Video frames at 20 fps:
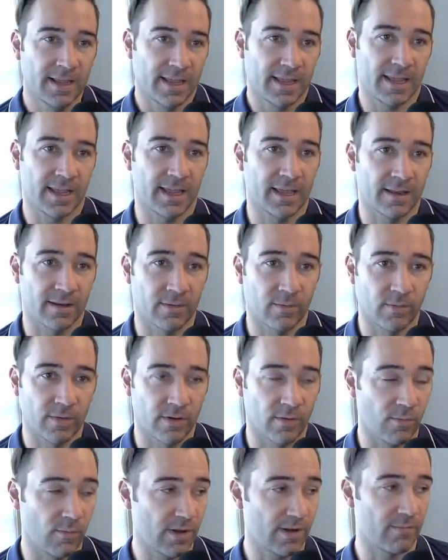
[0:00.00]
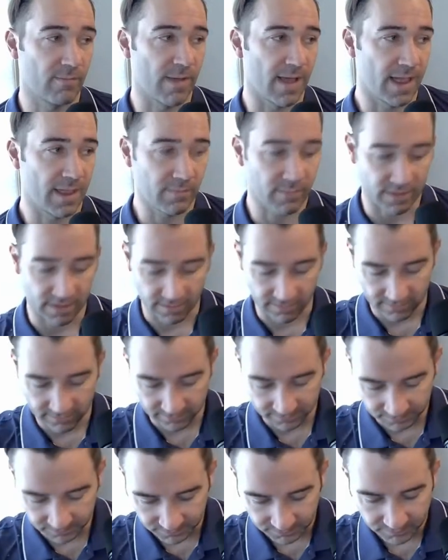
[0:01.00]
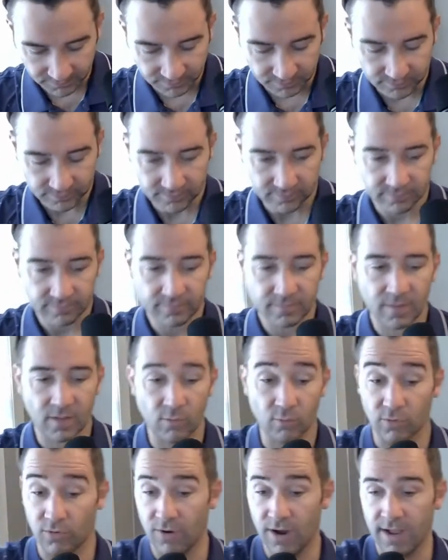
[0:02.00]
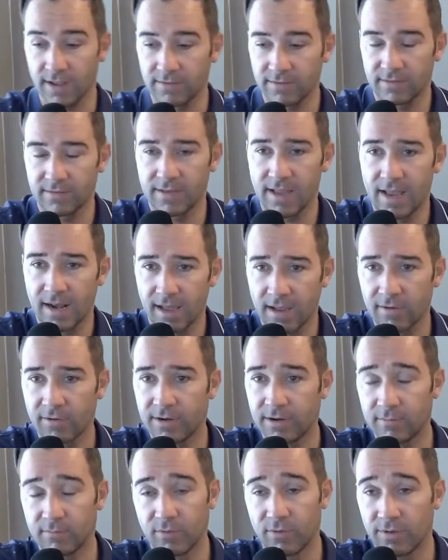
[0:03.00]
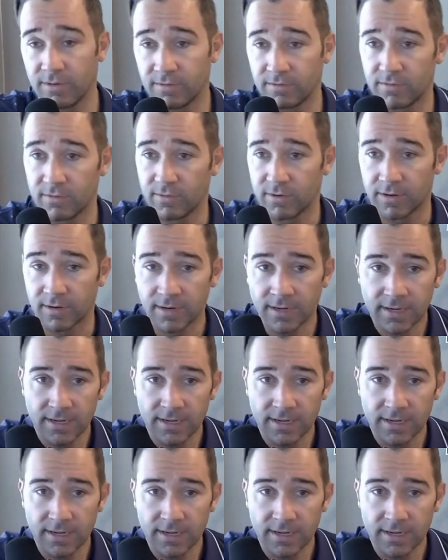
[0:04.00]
And, one of my biggest regrets is not hiring employees sooner.